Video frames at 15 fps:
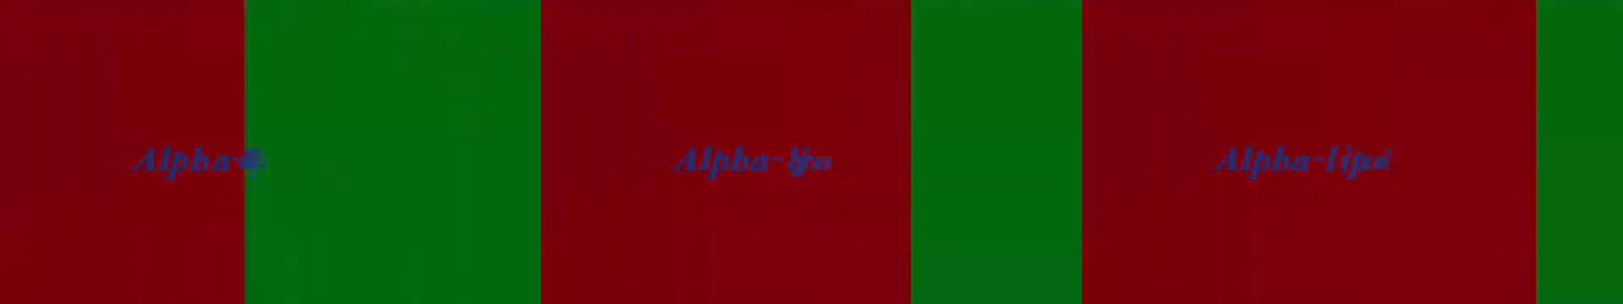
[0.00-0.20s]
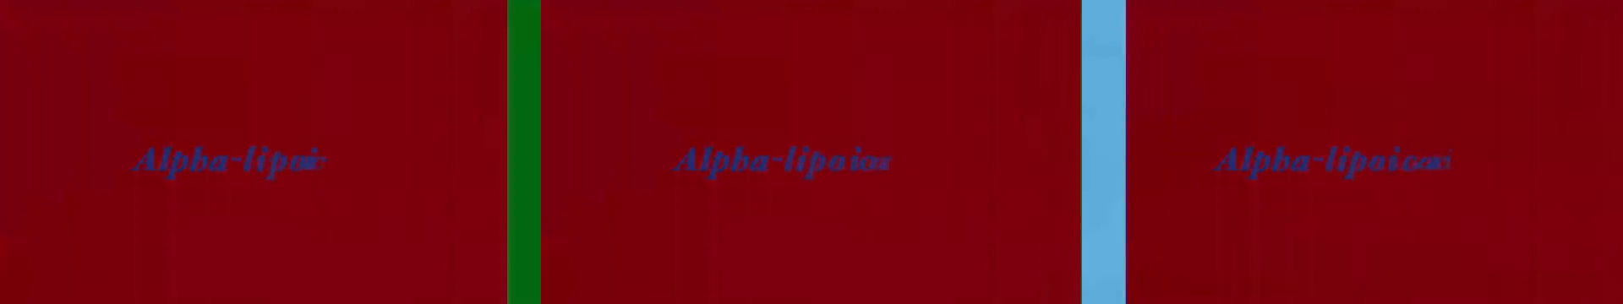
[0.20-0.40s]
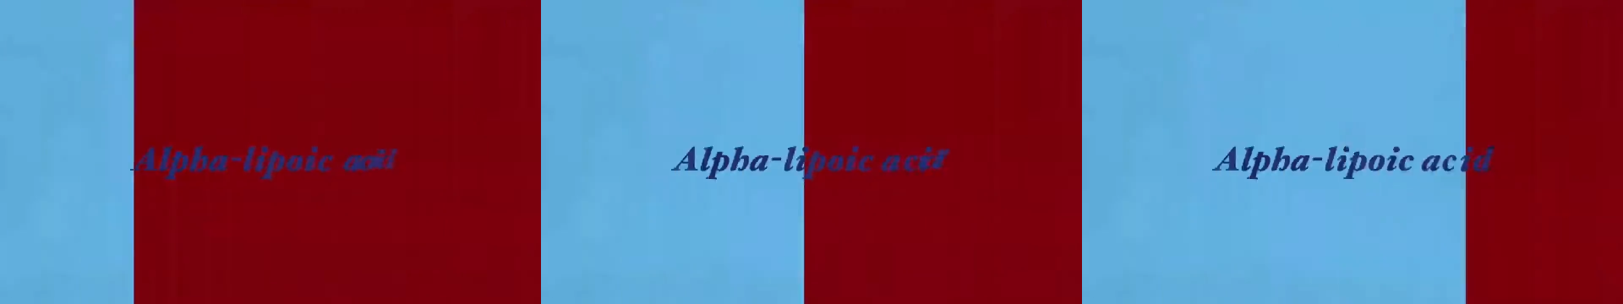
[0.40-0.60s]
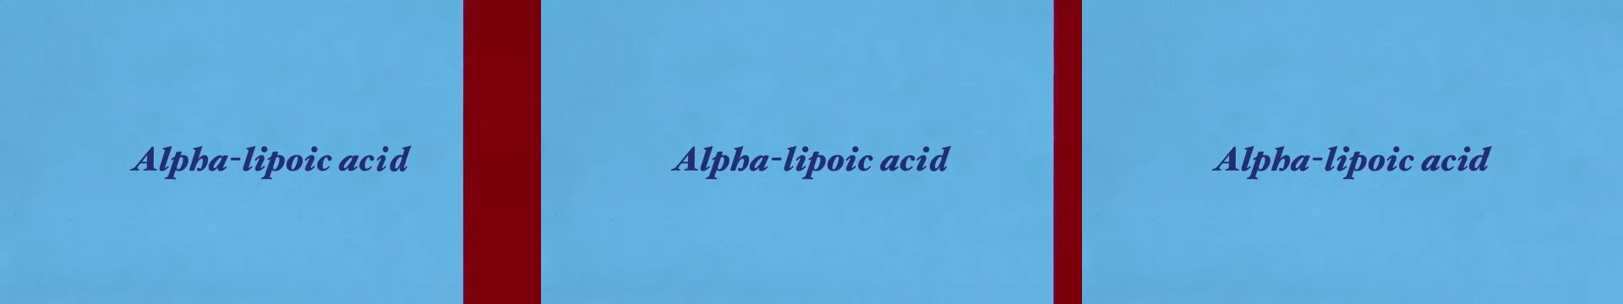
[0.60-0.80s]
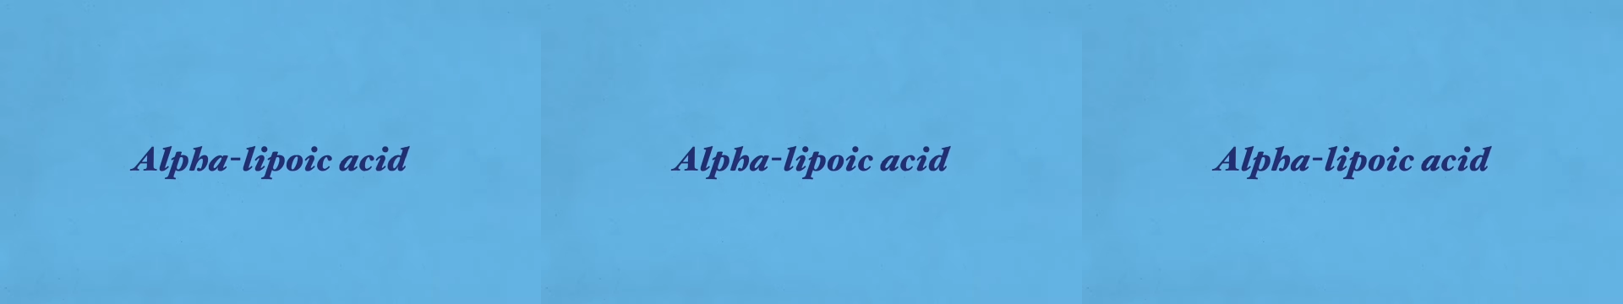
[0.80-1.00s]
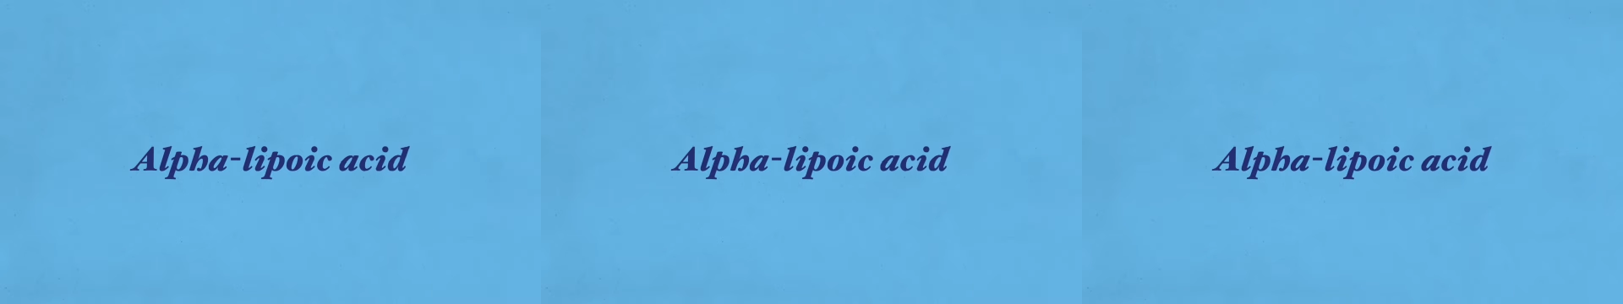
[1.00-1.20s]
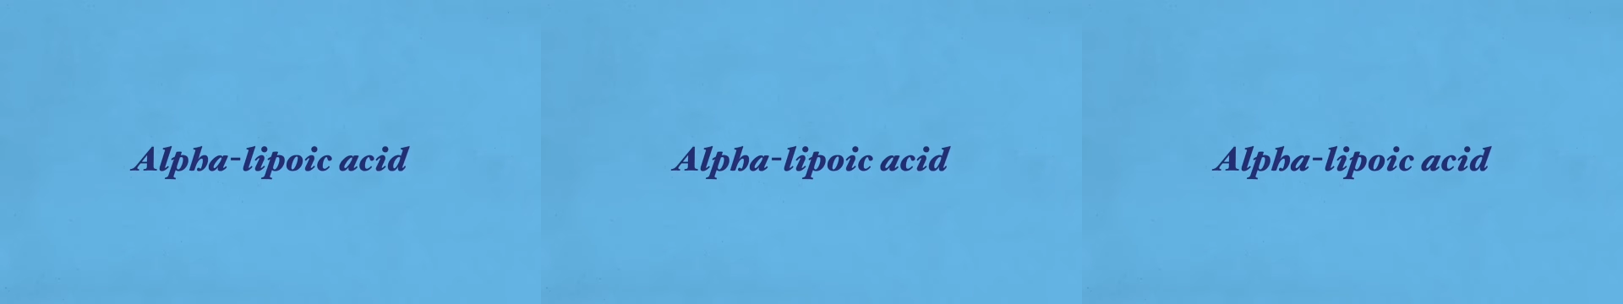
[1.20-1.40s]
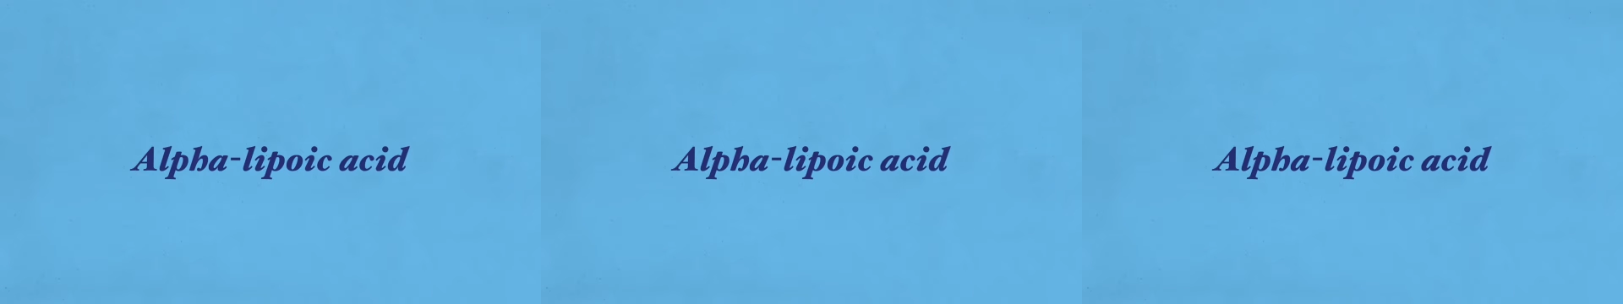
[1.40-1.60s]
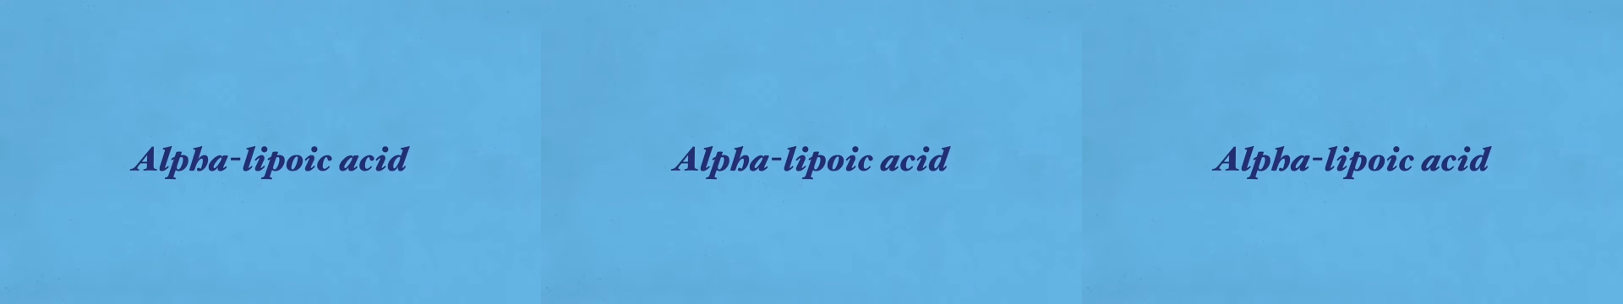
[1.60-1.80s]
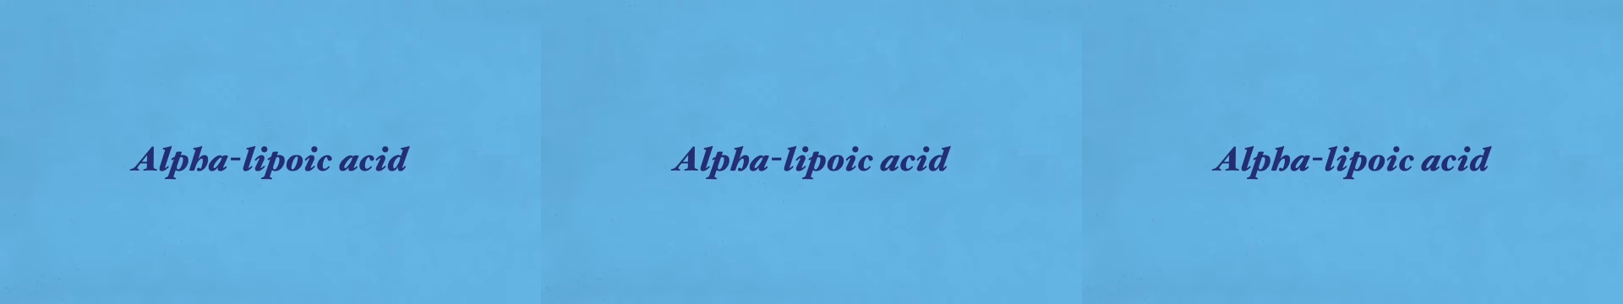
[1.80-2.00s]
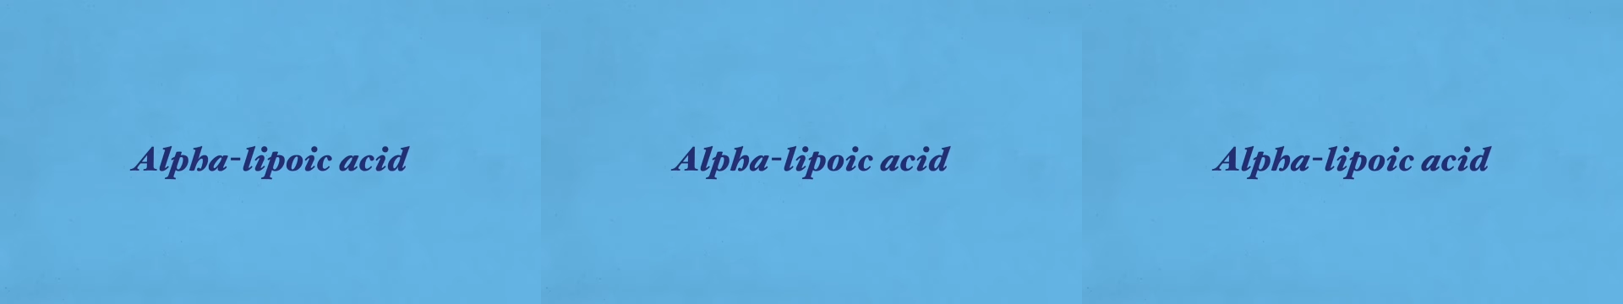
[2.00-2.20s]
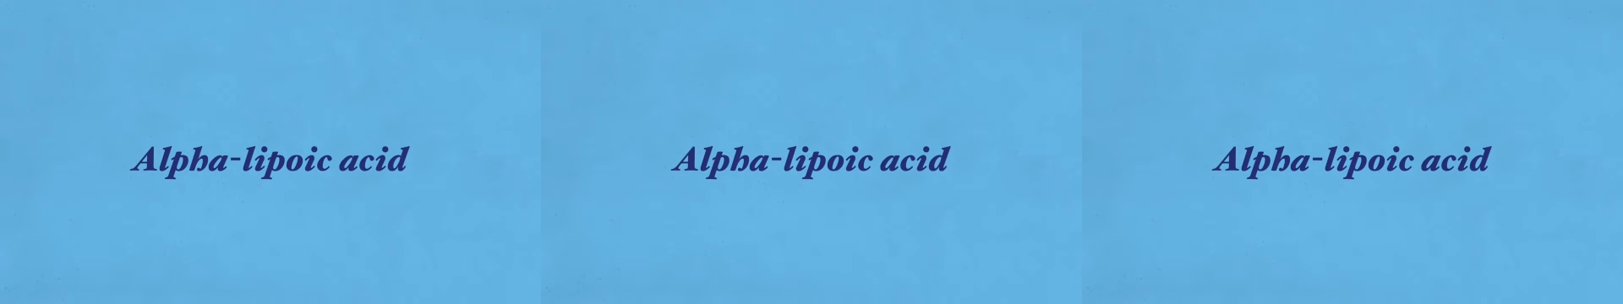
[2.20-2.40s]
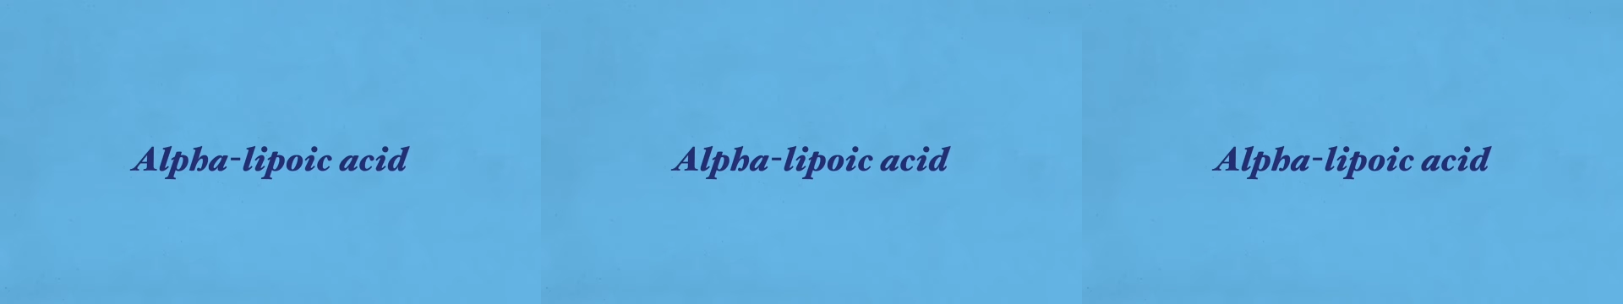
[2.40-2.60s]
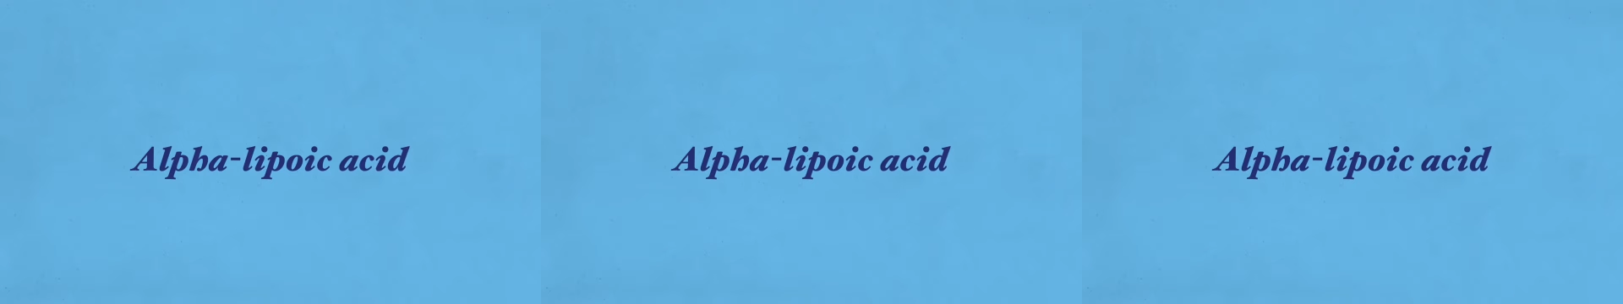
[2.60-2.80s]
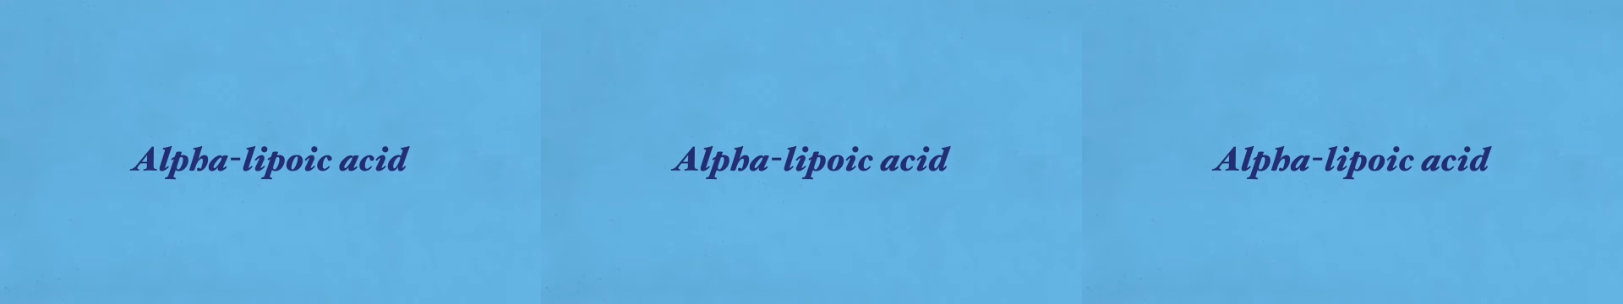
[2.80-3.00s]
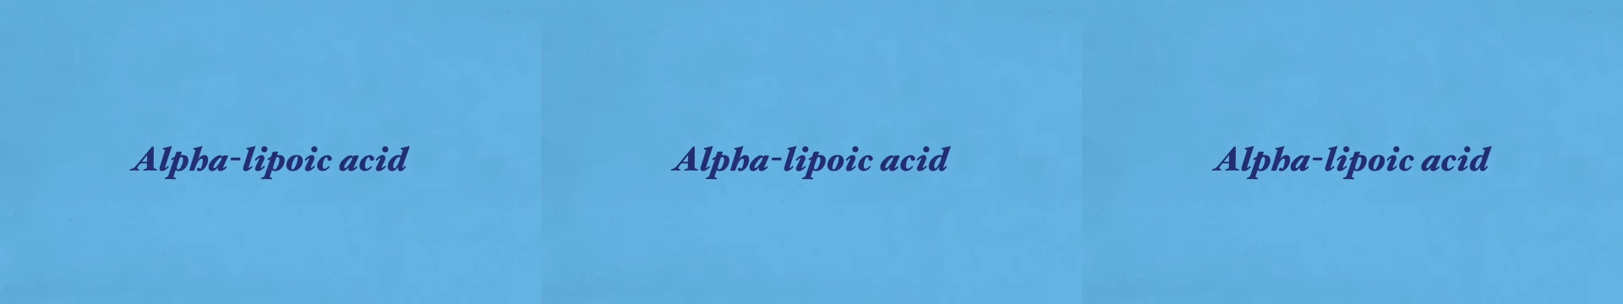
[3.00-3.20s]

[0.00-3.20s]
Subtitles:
[unreadable: no face in view]